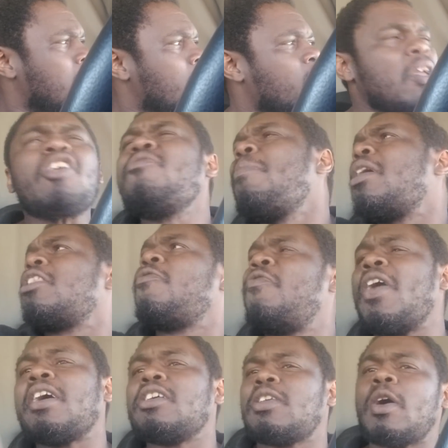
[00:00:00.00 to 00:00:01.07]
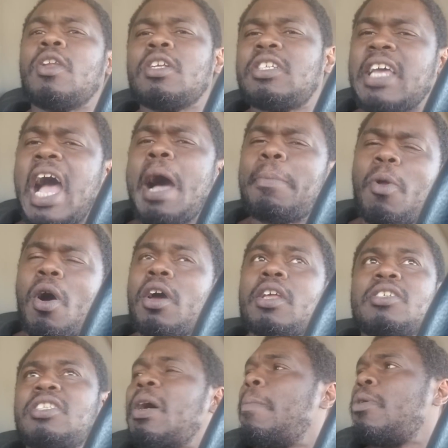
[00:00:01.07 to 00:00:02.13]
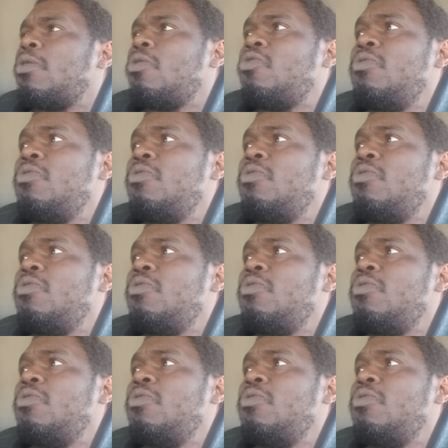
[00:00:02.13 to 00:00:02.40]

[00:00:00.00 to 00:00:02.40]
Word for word: These motherfuckers on the job longer than some of you